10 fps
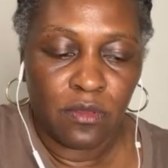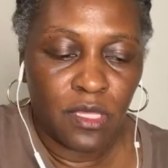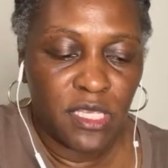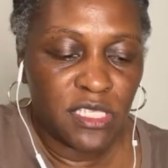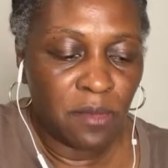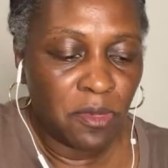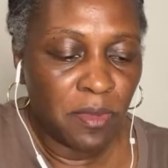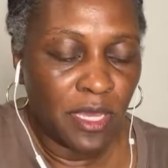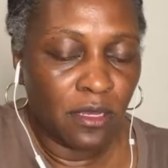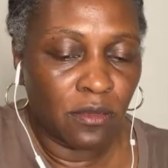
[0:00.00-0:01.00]
There's something
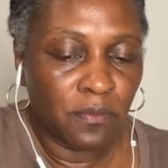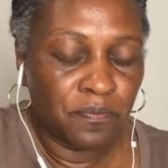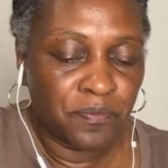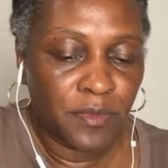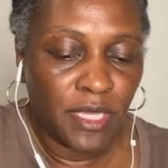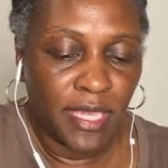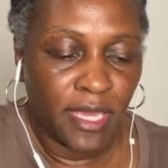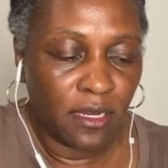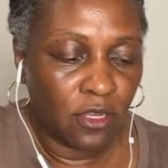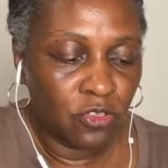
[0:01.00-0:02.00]
about the
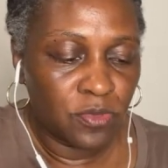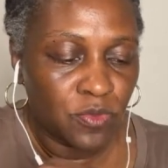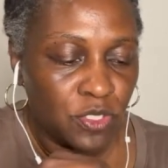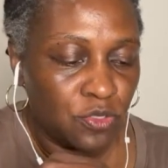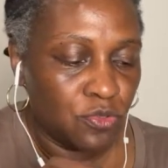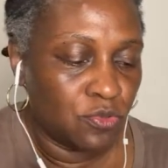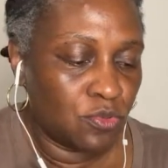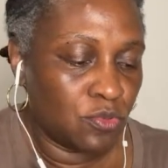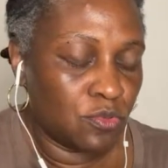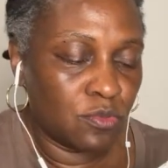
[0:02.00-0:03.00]
cantaloupes when you
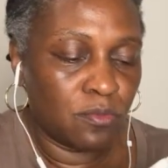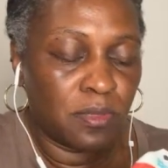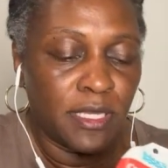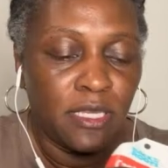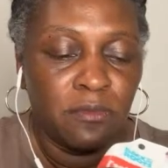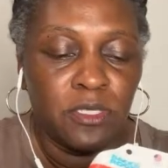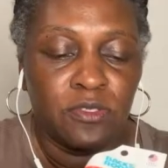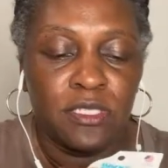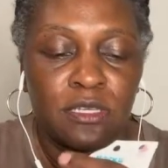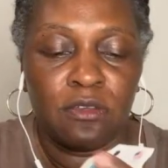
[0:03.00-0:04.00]
plant them
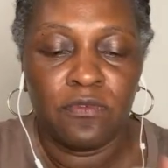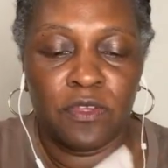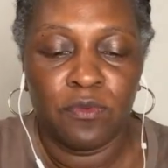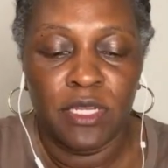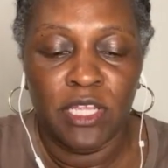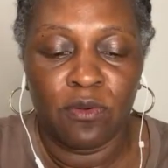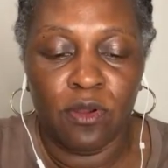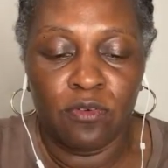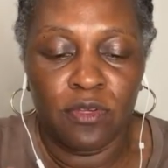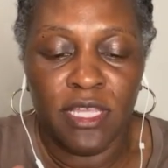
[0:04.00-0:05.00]
yourself and when they
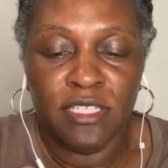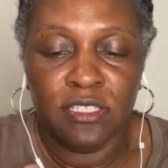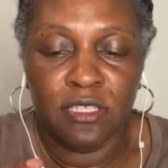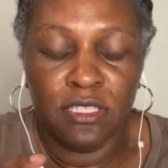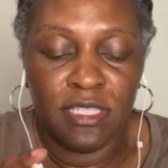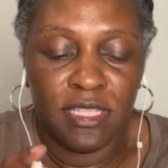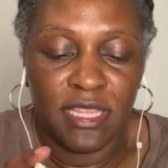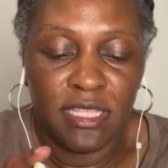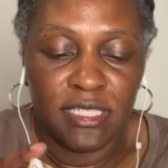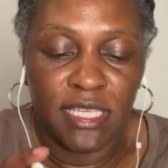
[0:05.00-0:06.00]
grow, the
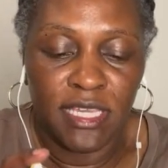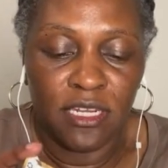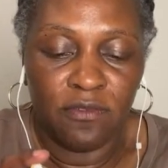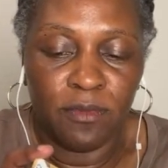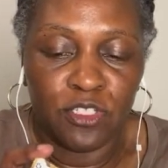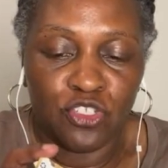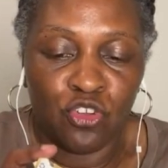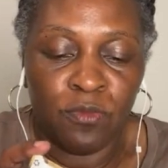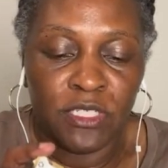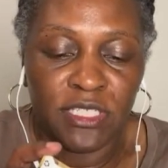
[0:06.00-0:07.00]
skin of them is so
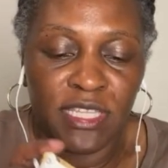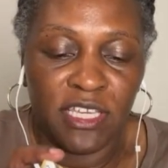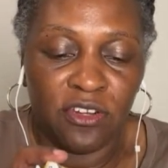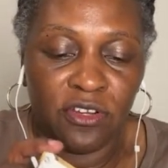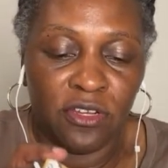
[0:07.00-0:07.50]
much thinner